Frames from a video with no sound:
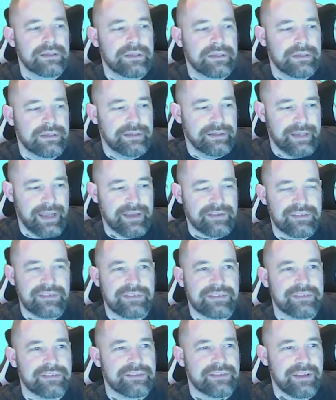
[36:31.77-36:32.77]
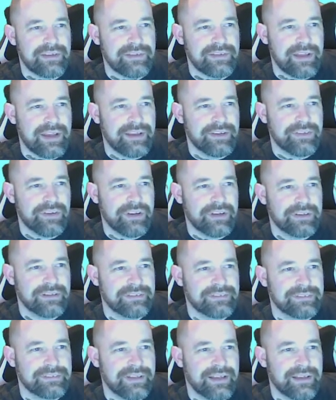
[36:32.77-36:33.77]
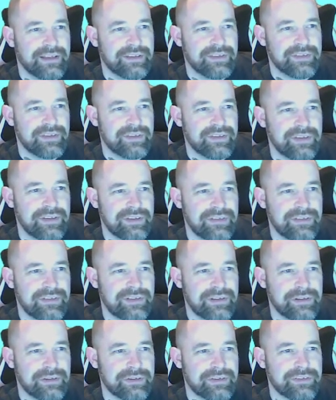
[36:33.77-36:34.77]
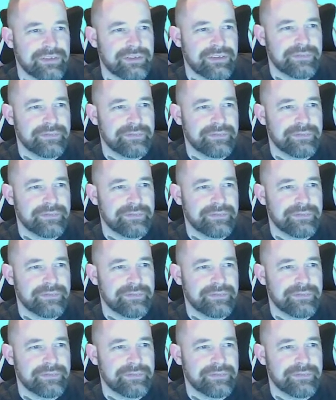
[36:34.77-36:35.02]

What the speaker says: Yes, says AJ. That is as easy as it looks.